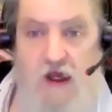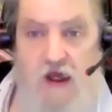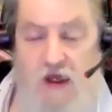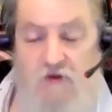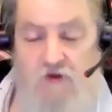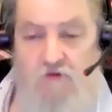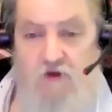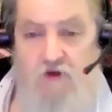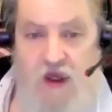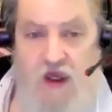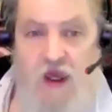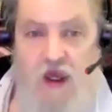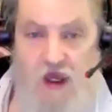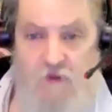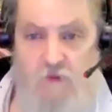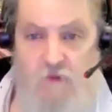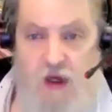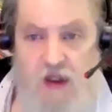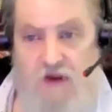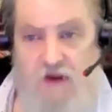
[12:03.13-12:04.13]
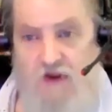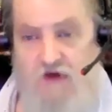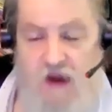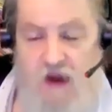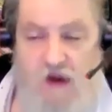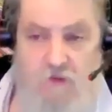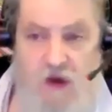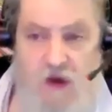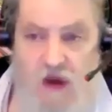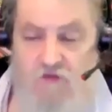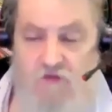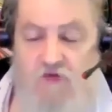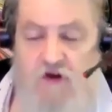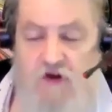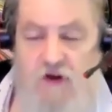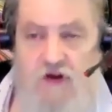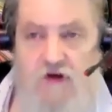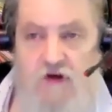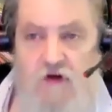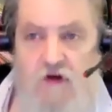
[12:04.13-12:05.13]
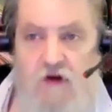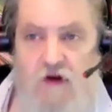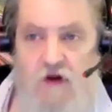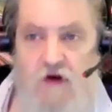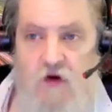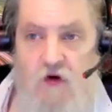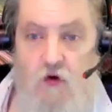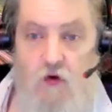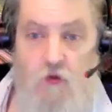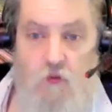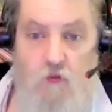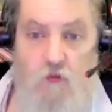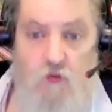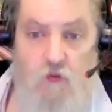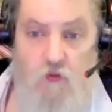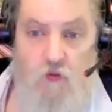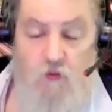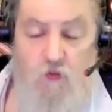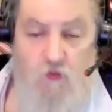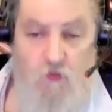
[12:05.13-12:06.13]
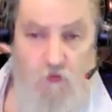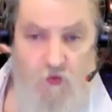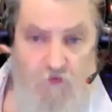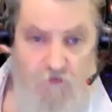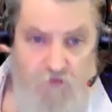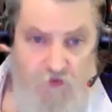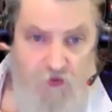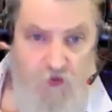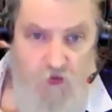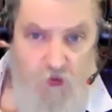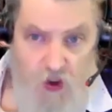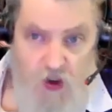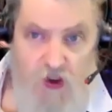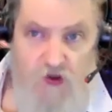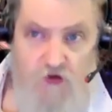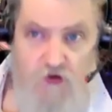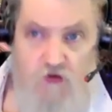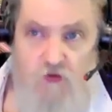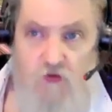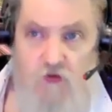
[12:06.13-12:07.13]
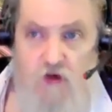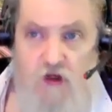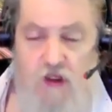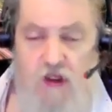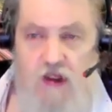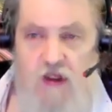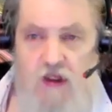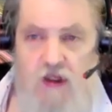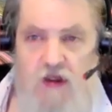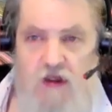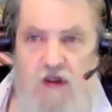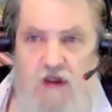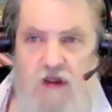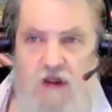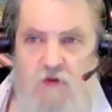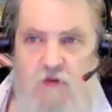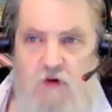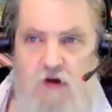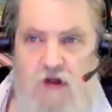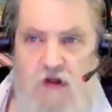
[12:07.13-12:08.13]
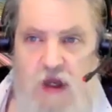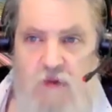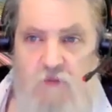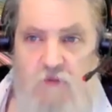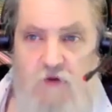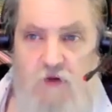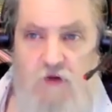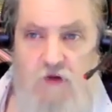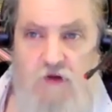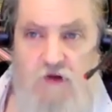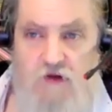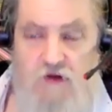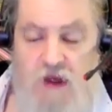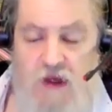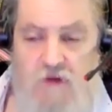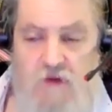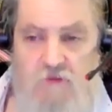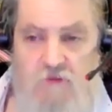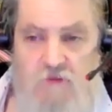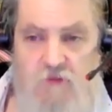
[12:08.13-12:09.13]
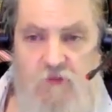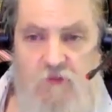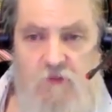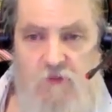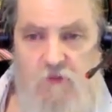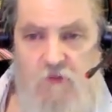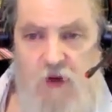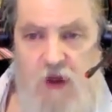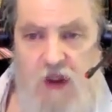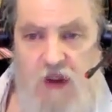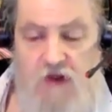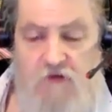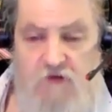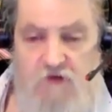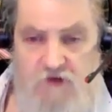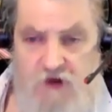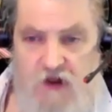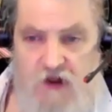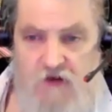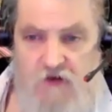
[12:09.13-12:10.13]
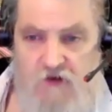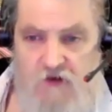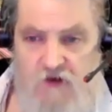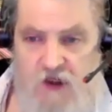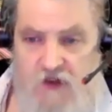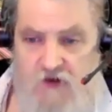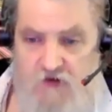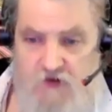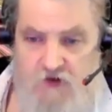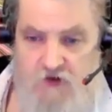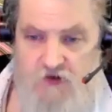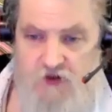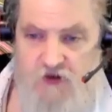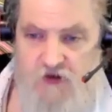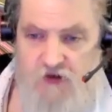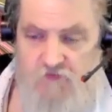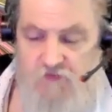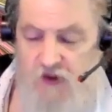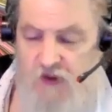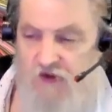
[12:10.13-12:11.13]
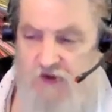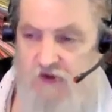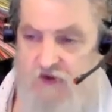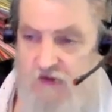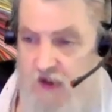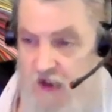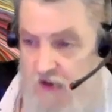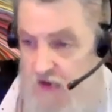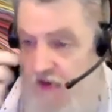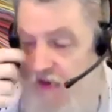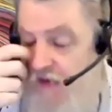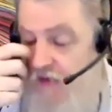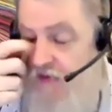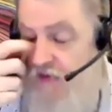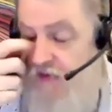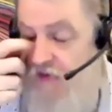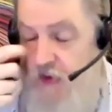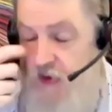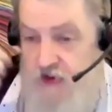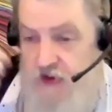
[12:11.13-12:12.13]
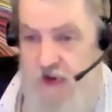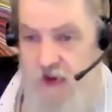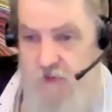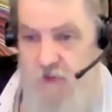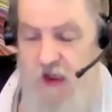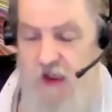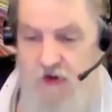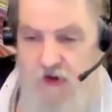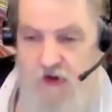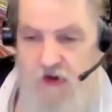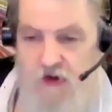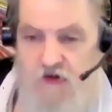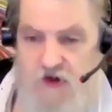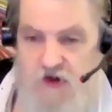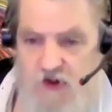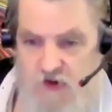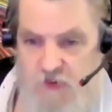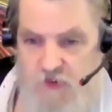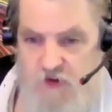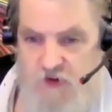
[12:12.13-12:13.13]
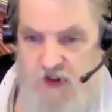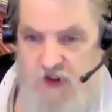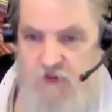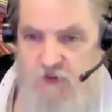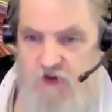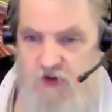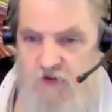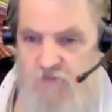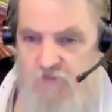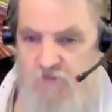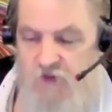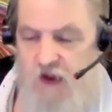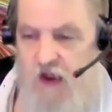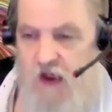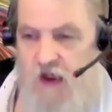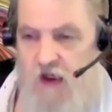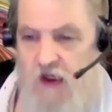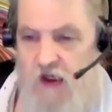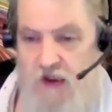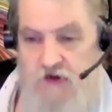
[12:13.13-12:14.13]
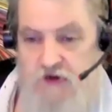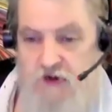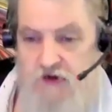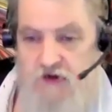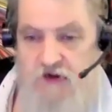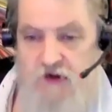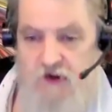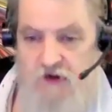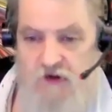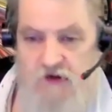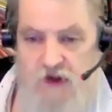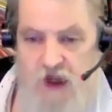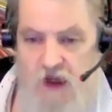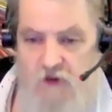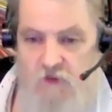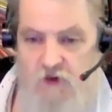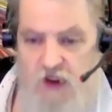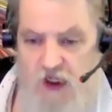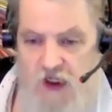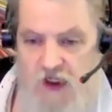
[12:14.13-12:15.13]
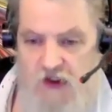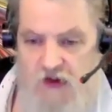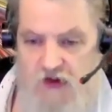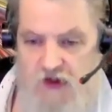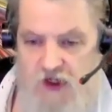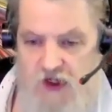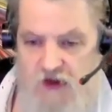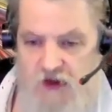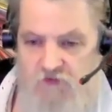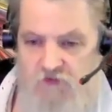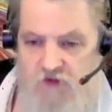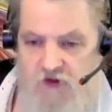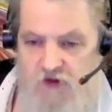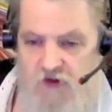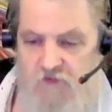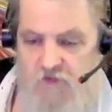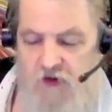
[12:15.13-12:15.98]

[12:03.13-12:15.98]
if he had made the same effort, or if he were to, he would come to the same end result as Ursula, right? There's nothing special about Ursula's perception. It's just time and energy and effort.